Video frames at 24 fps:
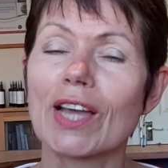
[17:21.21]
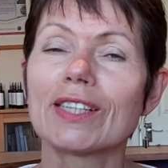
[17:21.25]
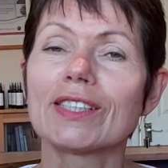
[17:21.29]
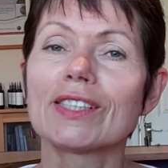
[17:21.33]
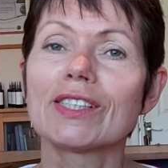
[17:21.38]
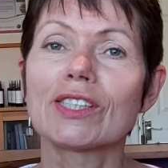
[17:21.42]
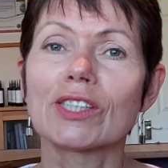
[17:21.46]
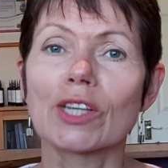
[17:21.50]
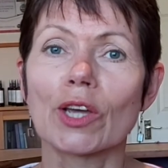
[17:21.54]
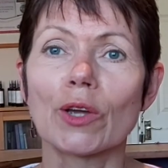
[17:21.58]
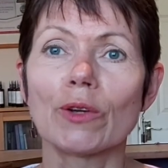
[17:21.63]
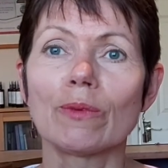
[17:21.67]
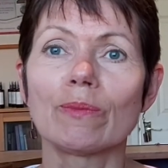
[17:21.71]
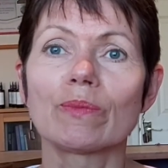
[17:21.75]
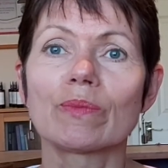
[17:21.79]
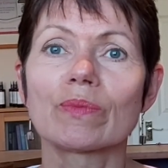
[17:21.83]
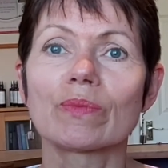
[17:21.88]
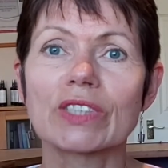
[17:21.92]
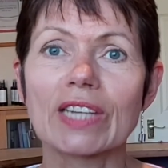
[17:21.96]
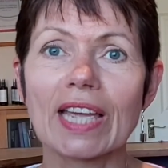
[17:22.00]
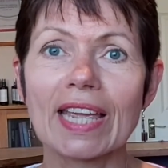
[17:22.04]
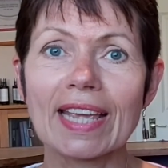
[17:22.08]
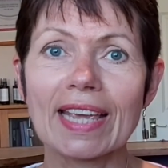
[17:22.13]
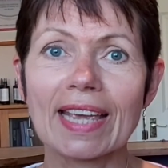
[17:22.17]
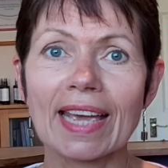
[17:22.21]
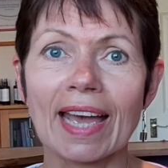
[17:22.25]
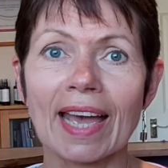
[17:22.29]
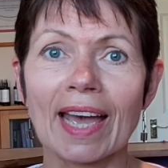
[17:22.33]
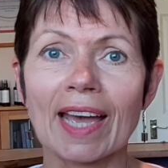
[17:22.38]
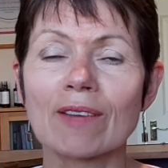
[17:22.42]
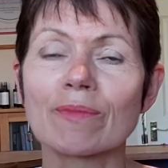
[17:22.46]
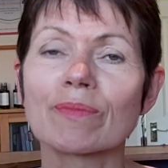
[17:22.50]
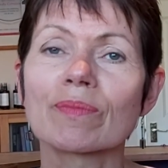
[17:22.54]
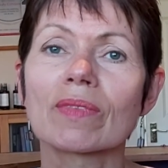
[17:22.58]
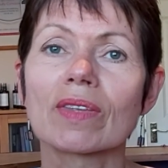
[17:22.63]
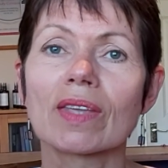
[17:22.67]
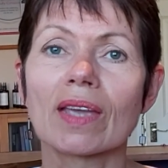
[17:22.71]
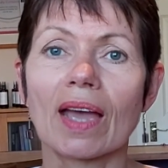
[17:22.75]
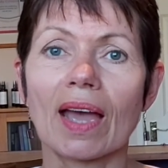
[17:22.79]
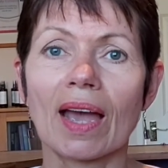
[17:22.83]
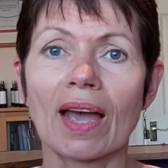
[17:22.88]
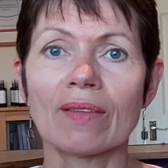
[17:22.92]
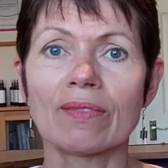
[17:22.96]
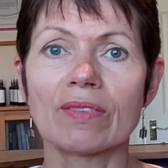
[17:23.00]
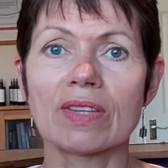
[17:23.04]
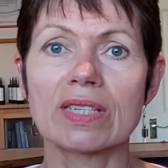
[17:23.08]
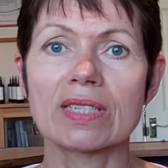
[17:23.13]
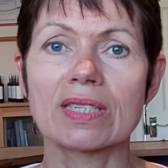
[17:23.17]
So take care.
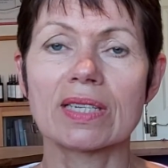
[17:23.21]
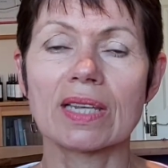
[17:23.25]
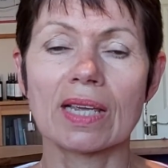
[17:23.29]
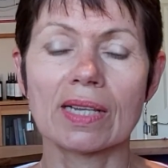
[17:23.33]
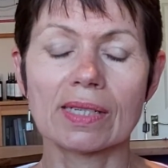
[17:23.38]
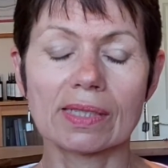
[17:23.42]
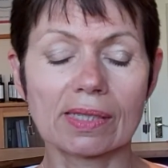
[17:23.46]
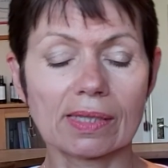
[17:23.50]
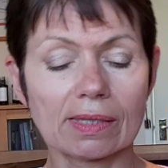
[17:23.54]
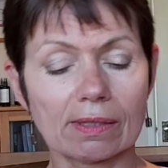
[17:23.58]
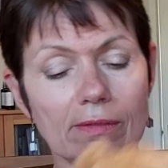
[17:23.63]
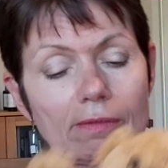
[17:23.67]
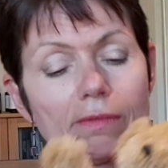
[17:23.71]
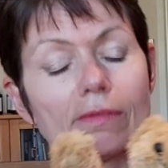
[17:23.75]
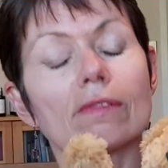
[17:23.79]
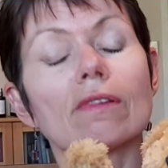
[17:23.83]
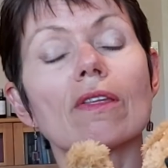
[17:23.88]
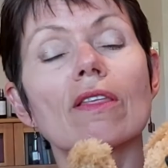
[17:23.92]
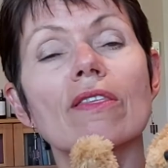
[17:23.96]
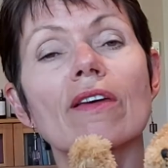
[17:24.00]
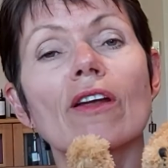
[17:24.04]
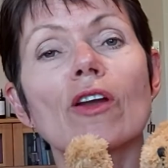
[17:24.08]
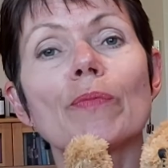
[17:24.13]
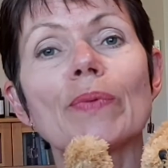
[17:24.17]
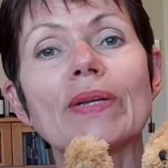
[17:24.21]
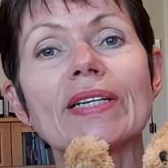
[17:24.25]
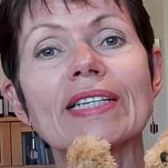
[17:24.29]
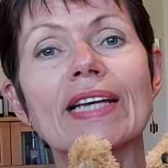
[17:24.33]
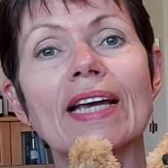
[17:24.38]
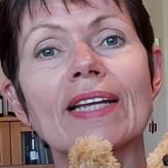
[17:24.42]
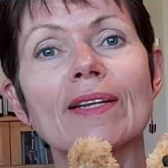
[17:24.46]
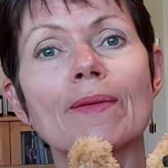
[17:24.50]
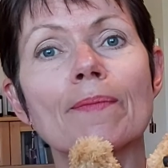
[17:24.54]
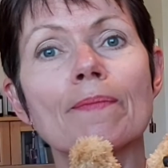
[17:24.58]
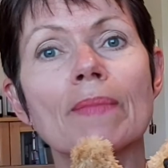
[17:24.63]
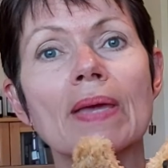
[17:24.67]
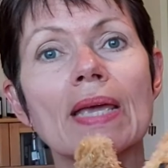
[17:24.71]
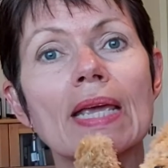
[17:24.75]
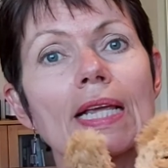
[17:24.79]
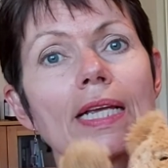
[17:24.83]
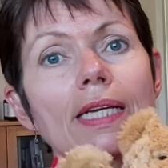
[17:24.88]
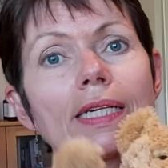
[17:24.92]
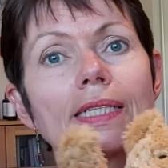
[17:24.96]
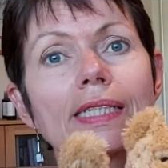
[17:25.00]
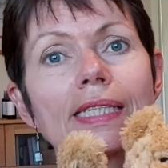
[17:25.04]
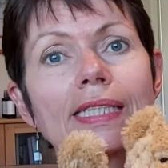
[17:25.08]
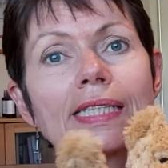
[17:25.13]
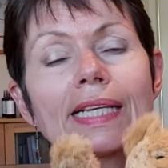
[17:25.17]
And this is Therapy Ted and me
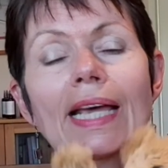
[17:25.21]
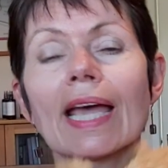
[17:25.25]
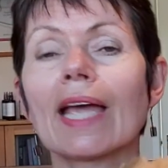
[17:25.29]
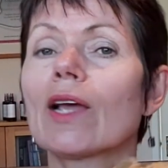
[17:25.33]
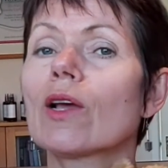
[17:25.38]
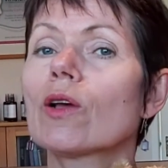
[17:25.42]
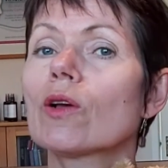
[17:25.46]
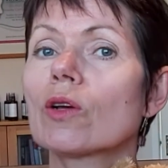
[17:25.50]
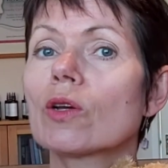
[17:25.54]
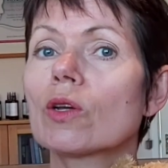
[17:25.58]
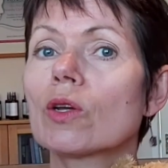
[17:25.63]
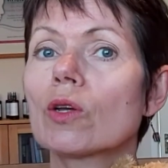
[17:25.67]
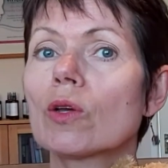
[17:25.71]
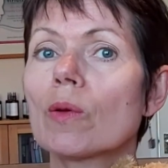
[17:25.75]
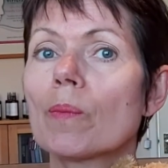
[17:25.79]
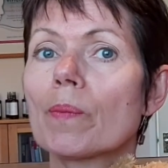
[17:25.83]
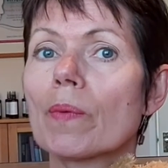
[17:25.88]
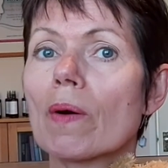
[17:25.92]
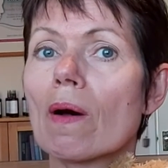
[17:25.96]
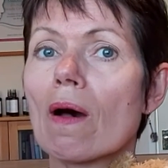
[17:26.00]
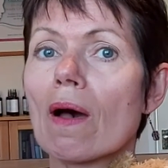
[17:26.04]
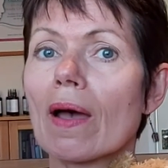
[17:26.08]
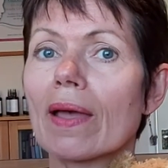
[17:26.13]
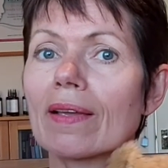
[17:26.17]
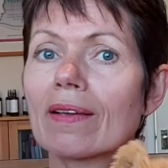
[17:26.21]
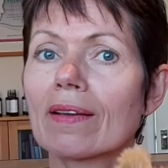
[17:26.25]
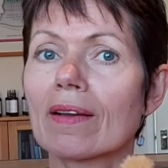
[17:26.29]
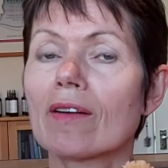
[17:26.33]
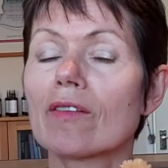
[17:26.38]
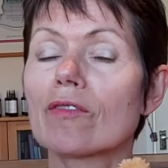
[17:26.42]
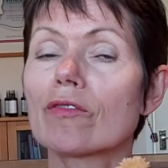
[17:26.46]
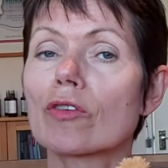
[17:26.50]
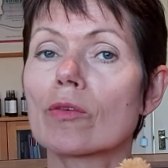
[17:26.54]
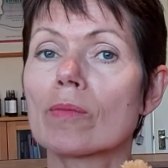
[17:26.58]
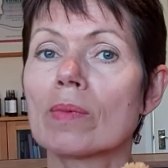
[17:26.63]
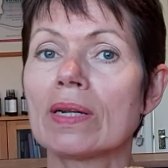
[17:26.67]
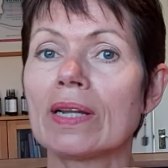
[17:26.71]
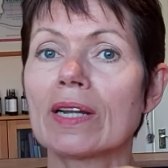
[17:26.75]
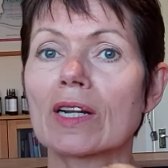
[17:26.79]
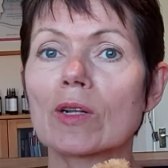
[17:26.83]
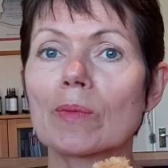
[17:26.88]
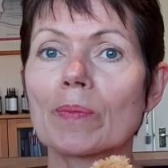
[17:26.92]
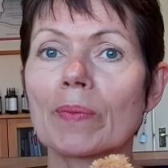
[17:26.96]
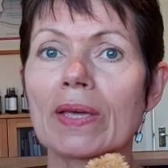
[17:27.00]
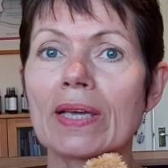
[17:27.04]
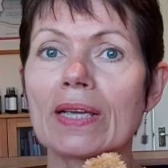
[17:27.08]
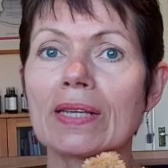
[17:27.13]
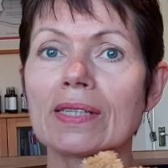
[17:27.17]
saying goodbye from a little
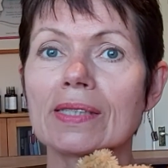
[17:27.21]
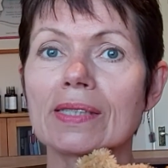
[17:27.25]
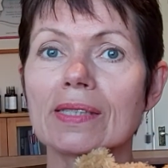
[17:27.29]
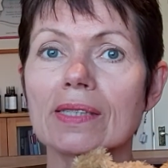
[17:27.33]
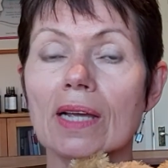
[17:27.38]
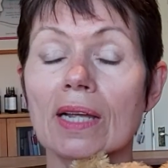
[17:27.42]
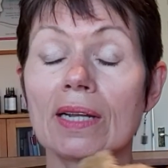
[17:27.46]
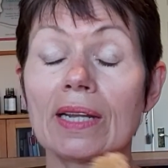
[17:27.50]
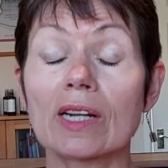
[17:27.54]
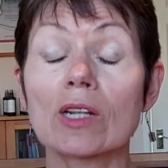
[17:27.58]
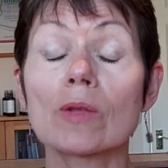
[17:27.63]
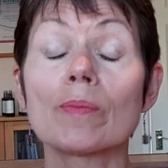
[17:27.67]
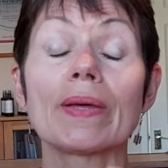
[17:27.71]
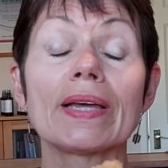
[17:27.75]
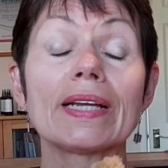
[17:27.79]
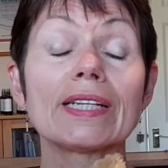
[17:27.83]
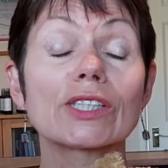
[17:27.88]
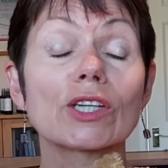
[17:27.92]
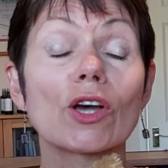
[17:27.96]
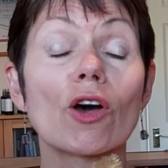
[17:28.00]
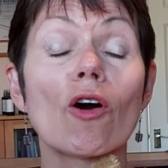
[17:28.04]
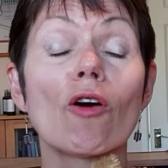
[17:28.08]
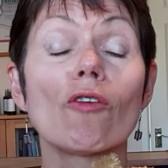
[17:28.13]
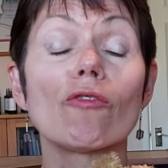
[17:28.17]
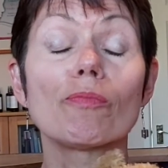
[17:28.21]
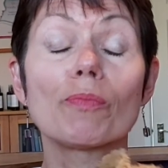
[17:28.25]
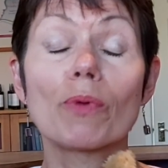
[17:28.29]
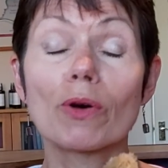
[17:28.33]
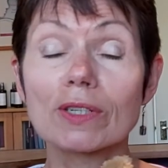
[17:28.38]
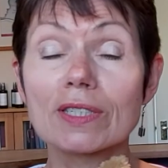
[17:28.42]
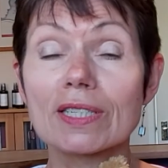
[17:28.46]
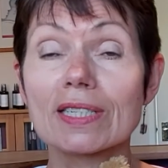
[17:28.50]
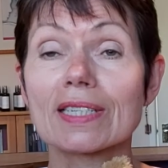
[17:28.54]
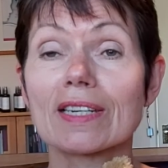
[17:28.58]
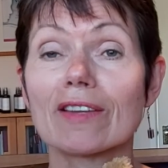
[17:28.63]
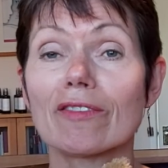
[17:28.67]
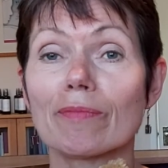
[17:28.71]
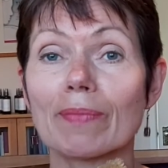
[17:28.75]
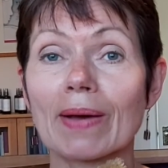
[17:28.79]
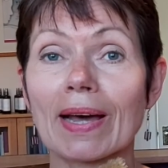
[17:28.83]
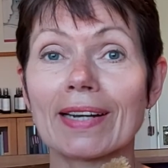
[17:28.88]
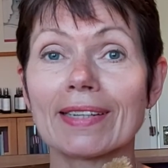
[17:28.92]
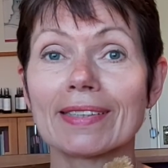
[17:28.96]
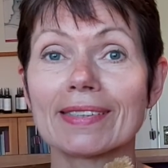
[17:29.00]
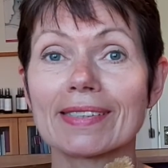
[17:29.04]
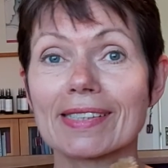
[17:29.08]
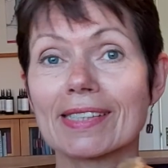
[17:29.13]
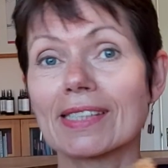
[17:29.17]
piece, a little bit of positive
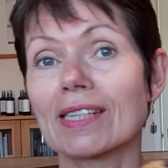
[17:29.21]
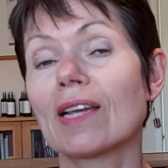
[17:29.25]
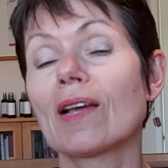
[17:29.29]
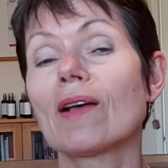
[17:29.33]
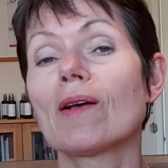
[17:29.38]
balance